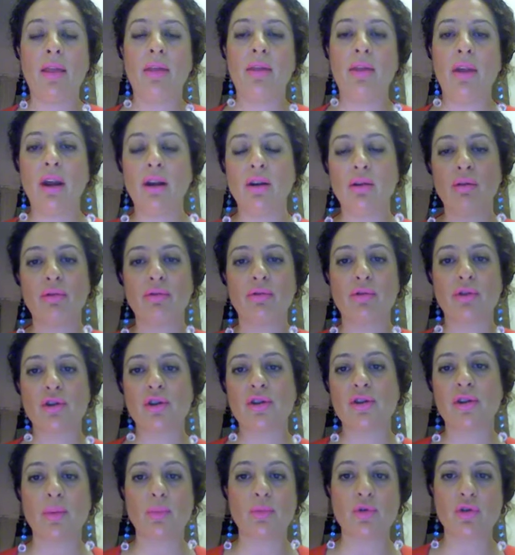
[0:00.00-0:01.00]
Thank you for
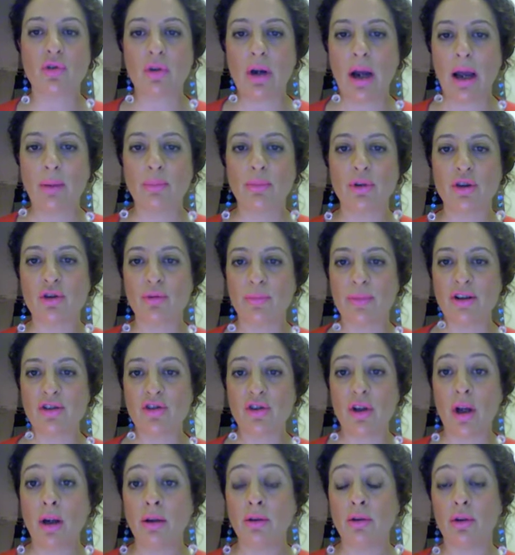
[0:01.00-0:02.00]
subscribing to my
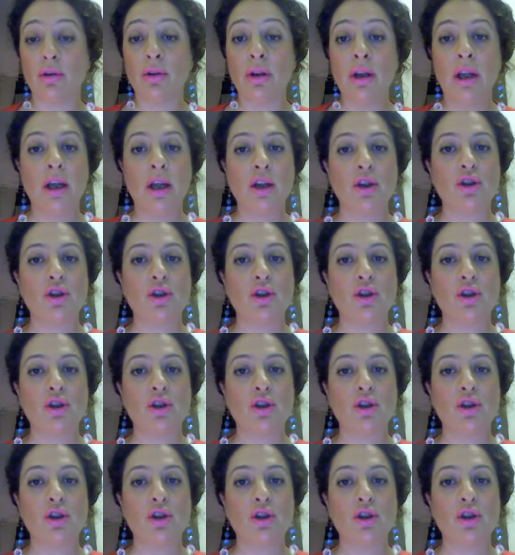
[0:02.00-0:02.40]
channel.